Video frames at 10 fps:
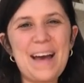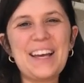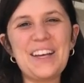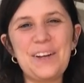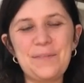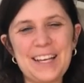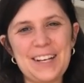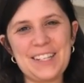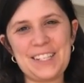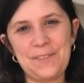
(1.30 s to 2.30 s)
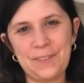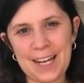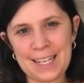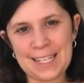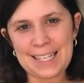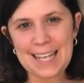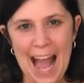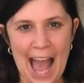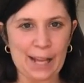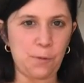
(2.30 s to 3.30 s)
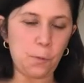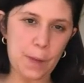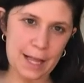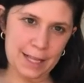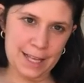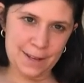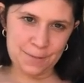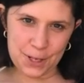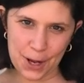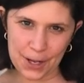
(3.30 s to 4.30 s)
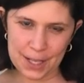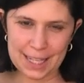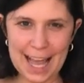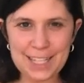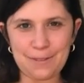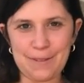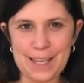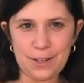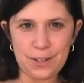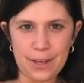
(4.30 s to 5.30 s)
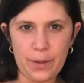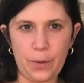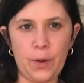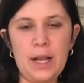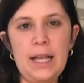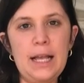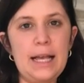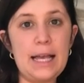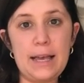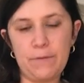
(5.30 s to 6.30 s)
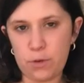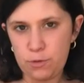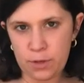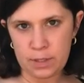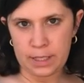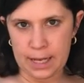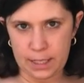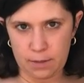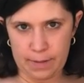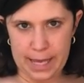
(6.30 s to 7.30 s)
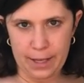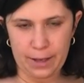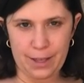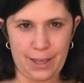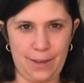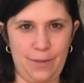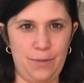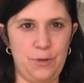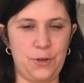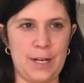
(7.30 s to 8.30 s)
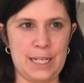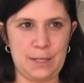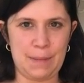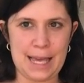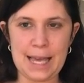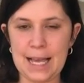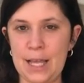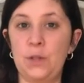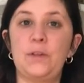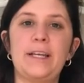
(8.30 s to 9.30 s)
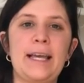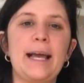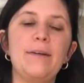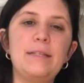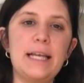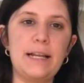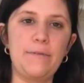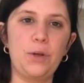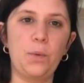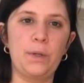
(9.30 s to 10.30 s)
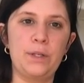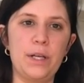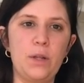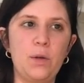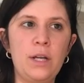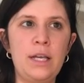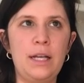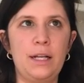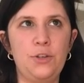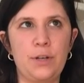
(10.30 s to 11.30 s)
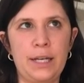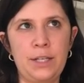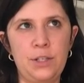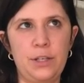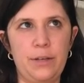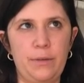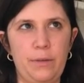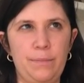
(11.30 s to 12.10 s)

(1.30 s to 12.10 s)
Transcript: here, players and friends, and welcome to art class week 2. If you tuned in last week, you joined me in looking outside of your window and trying to